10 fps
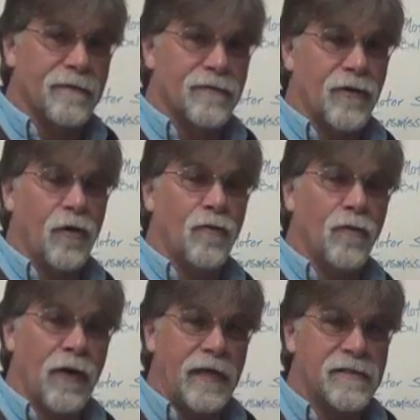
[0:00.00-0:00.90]
So
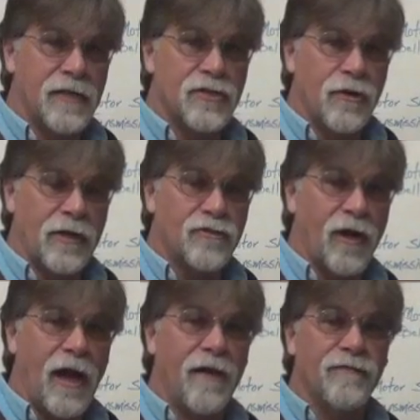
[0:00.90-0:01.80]
when I say direct
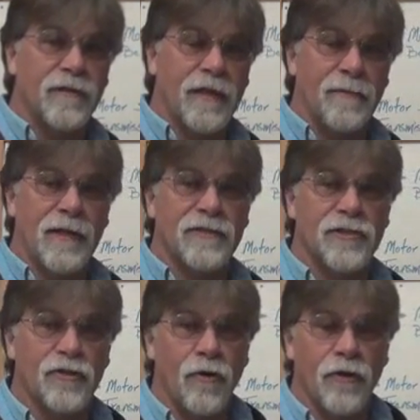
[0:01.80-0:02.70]
drive, that means
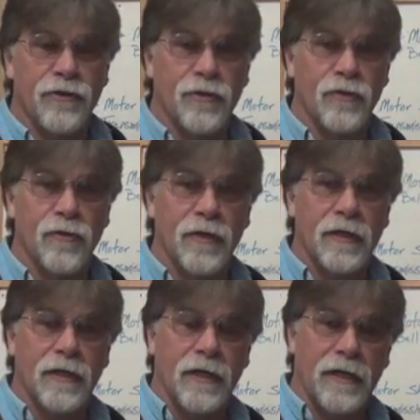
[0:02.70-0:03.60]
it's going through
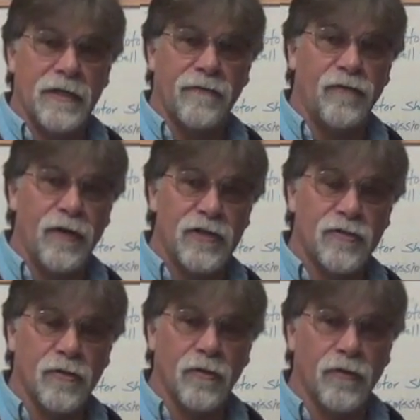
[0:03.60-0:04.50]
a
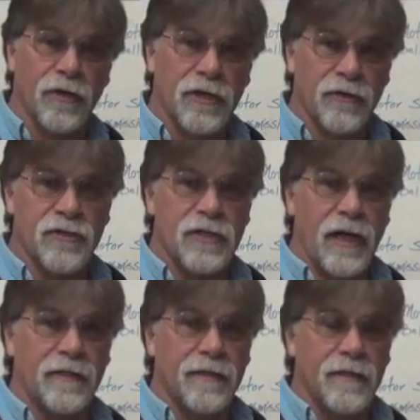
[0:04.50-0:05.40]
differential or a gear
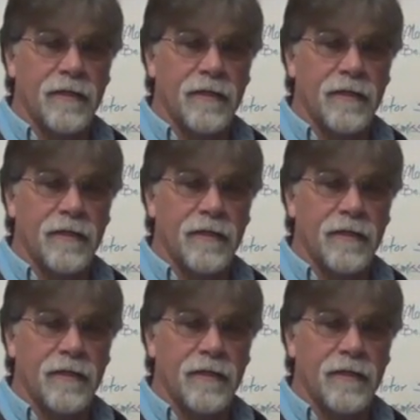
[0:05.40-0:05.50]
set